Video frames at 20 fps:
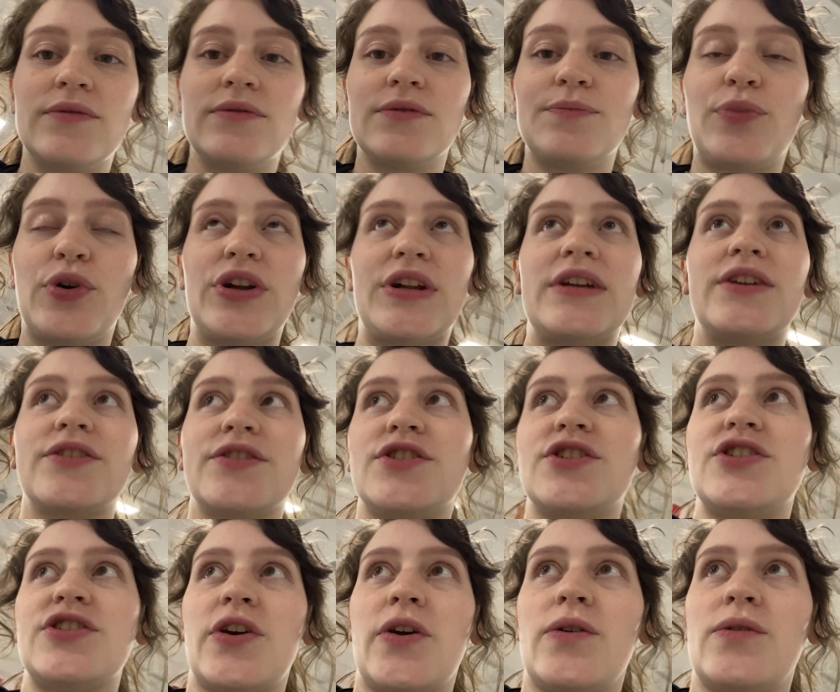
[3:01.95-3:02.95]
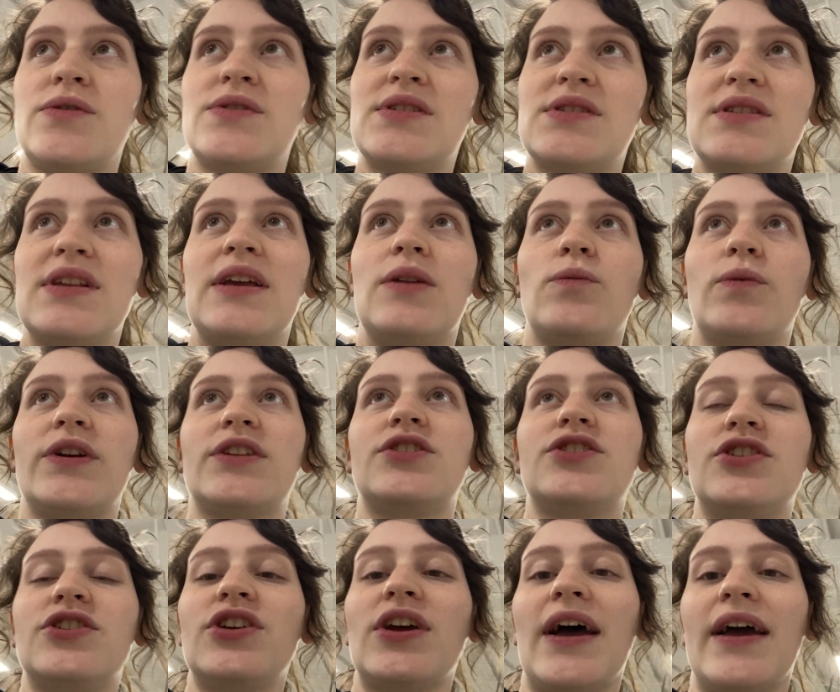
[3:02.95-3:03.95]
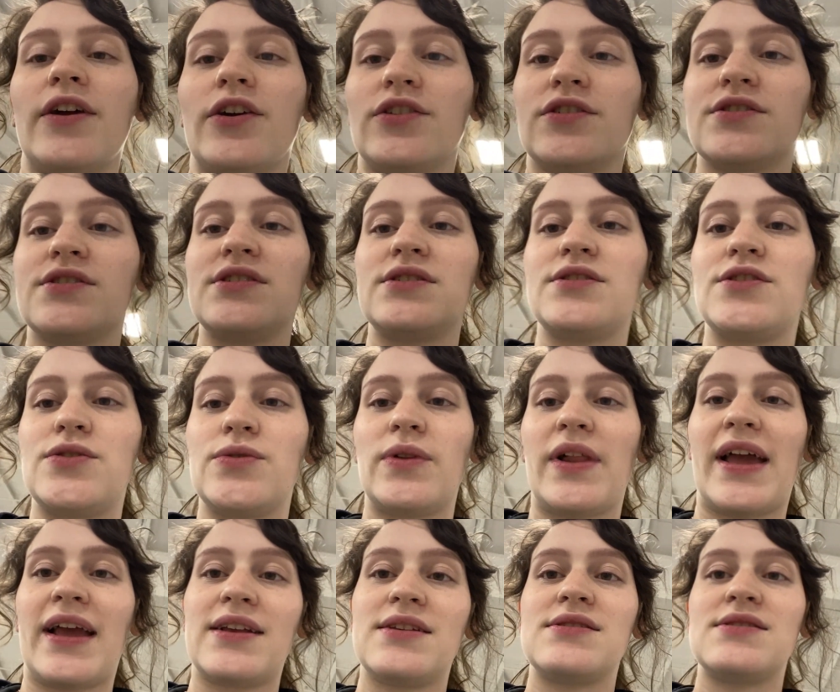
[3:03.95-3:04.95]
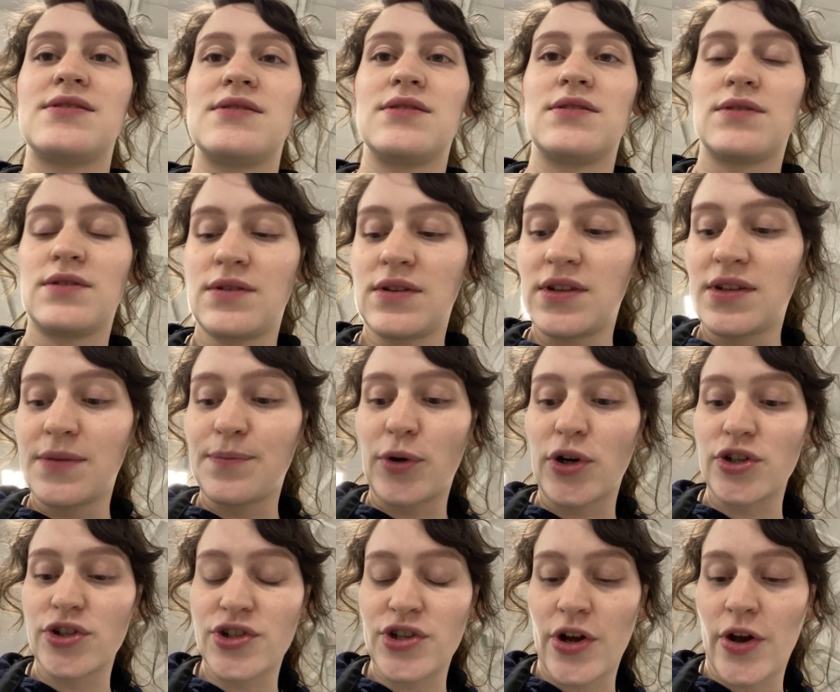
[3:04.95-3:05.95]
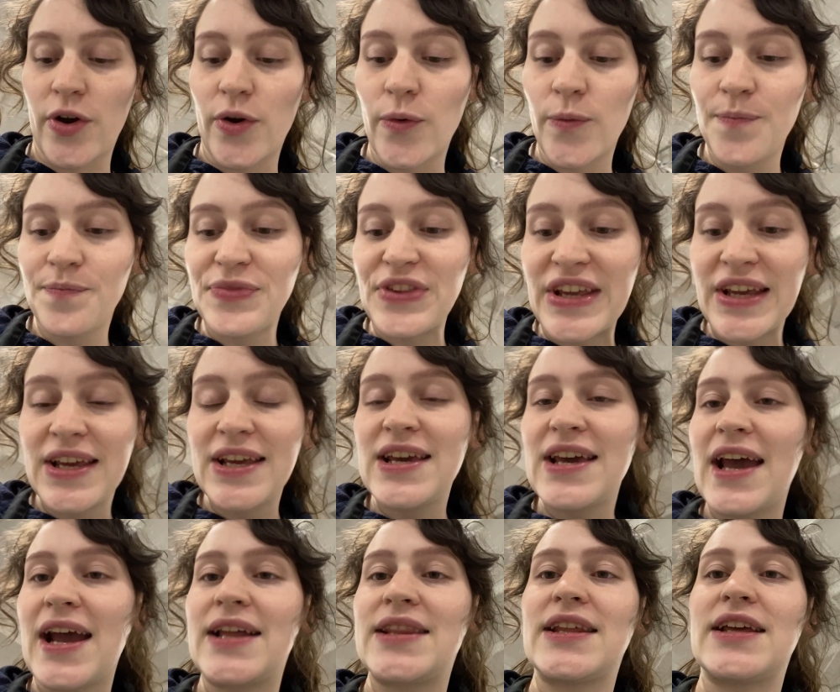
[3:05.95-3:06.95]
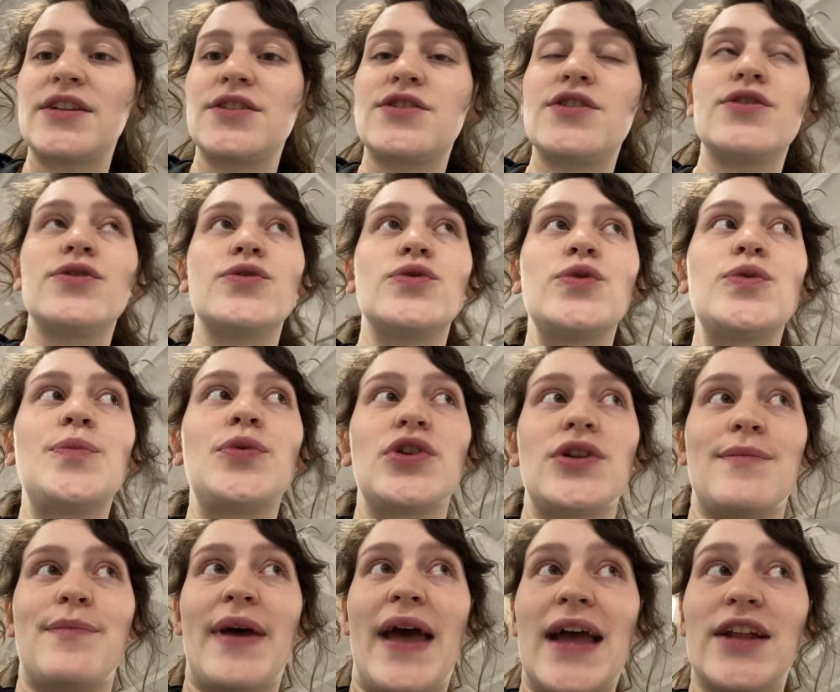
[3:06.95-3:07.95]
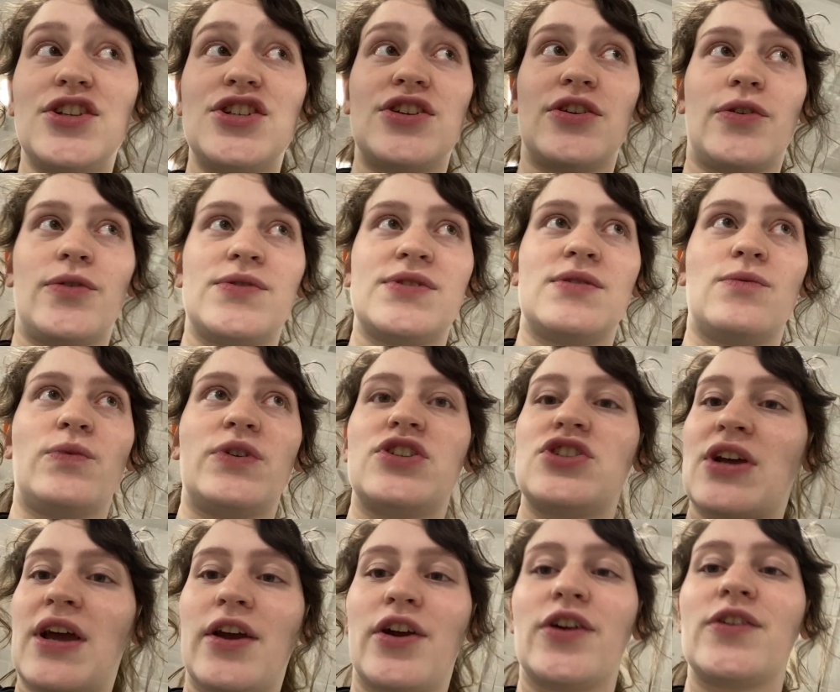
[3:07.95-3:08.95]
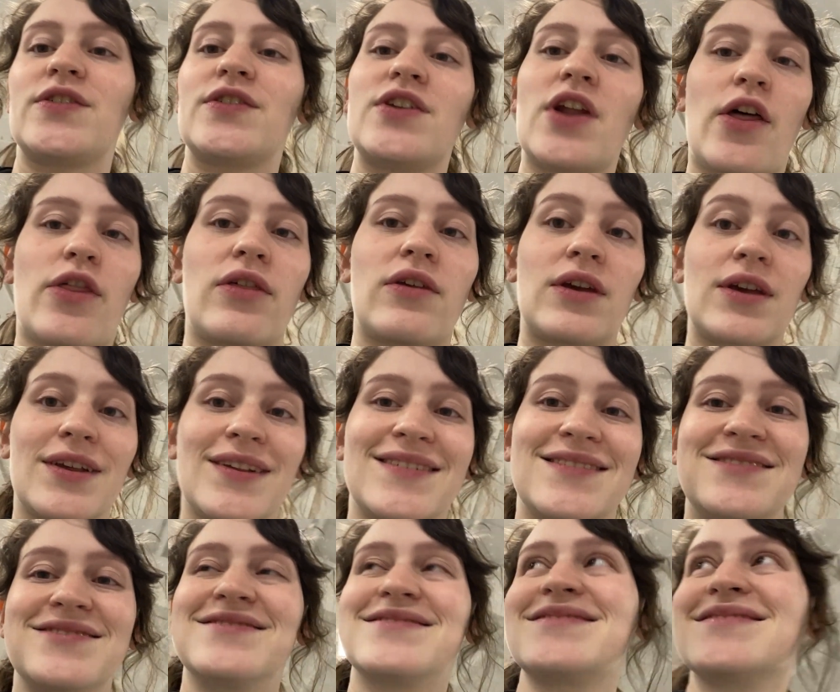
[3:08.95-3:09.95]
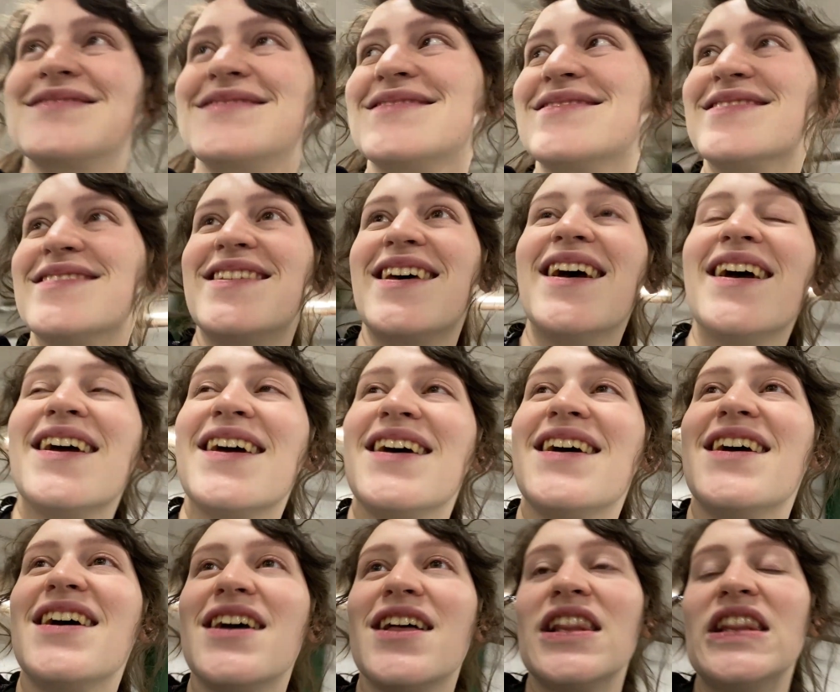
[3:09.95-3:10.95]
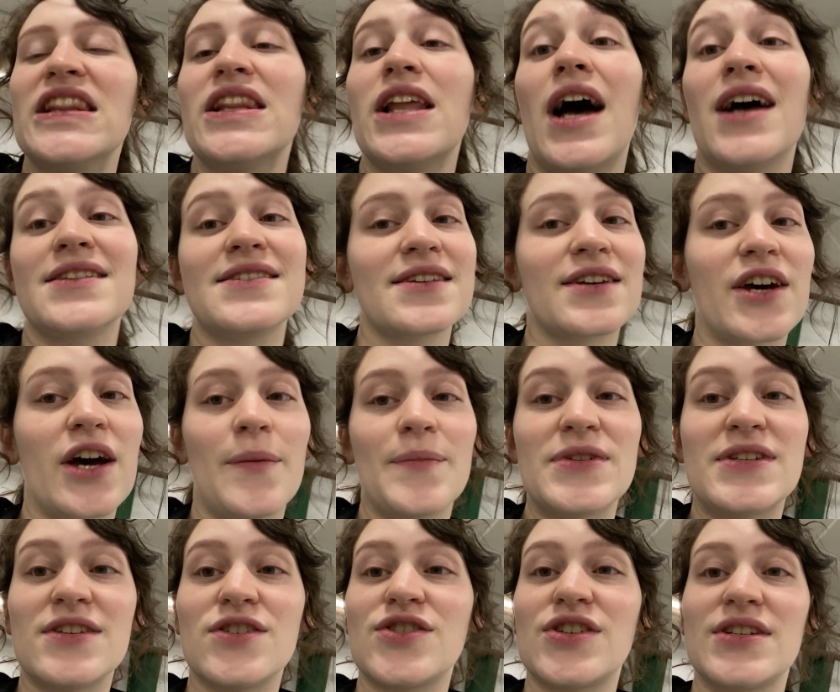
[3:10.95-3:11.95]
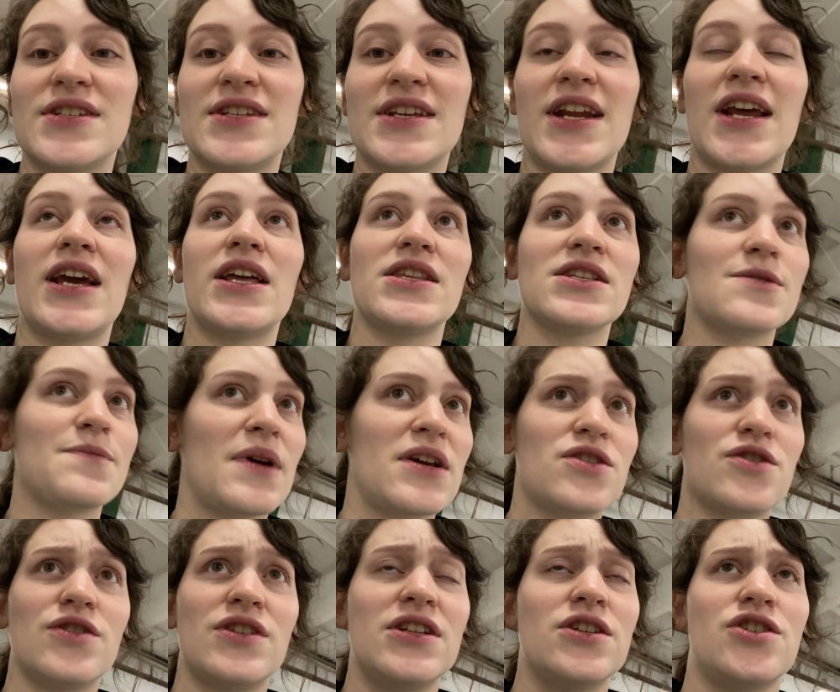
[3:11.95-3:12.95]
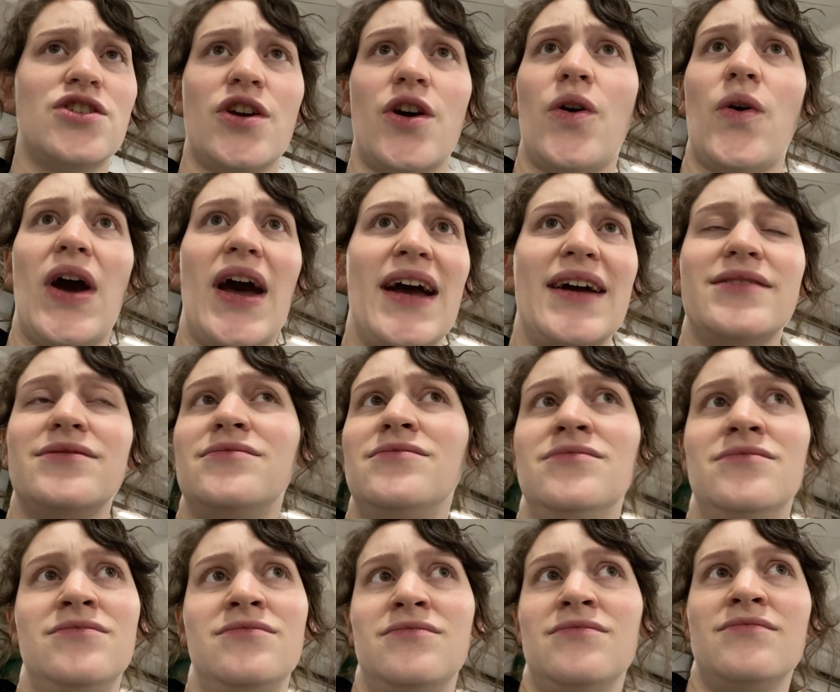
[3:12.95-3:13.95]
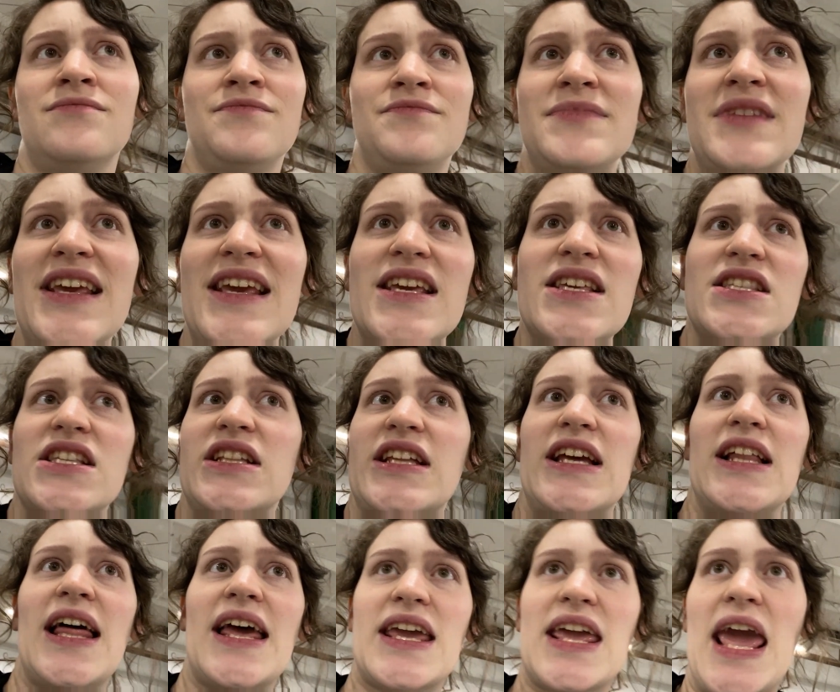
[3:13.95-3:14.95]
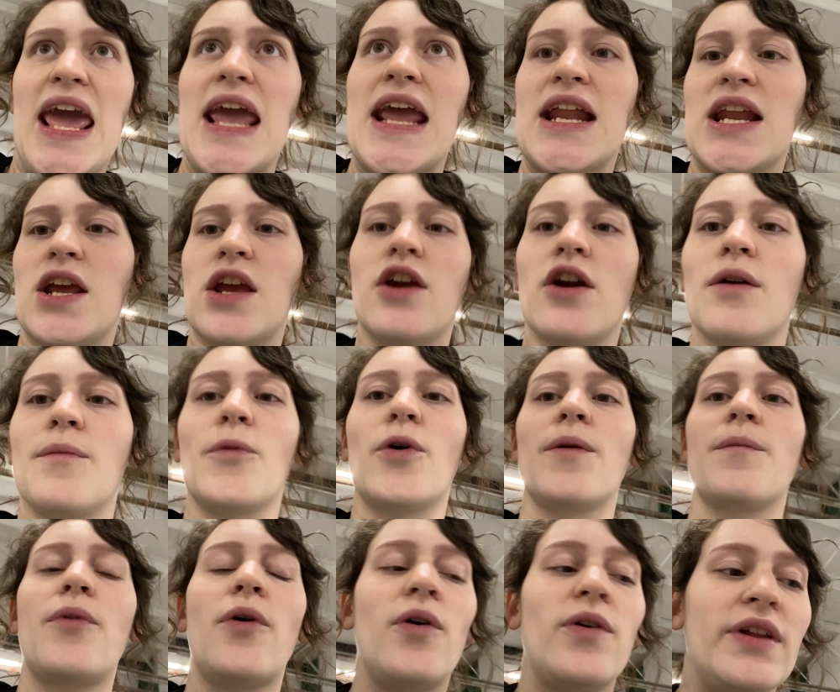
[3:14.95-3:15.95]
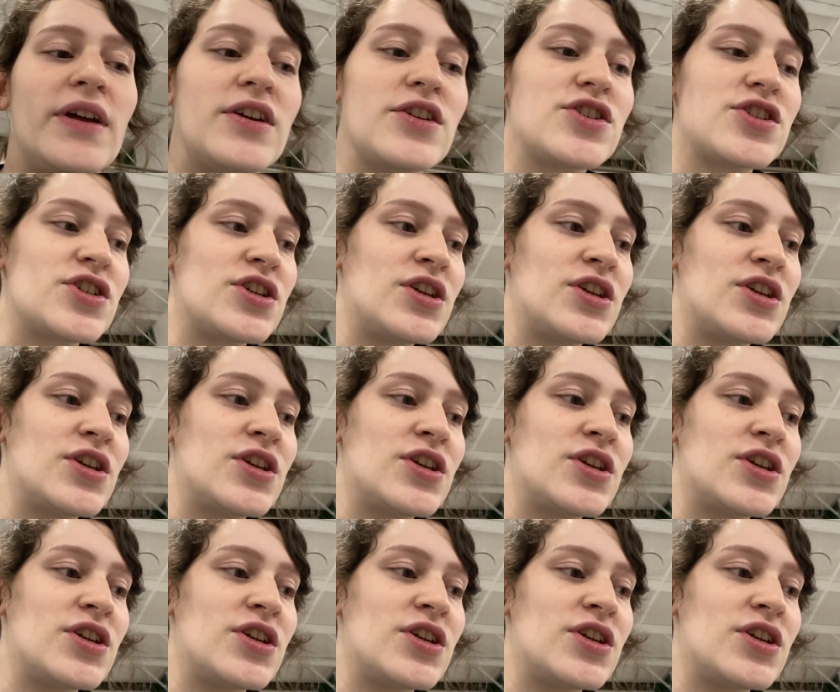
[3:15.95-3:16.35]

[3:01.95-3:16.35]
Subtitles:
pretty good shows in which I earned 2 legs per show, and then 2 pretty bad shows in which I earned nothing. Lots of competition today. The specialty show had easily like 80 or more Polish.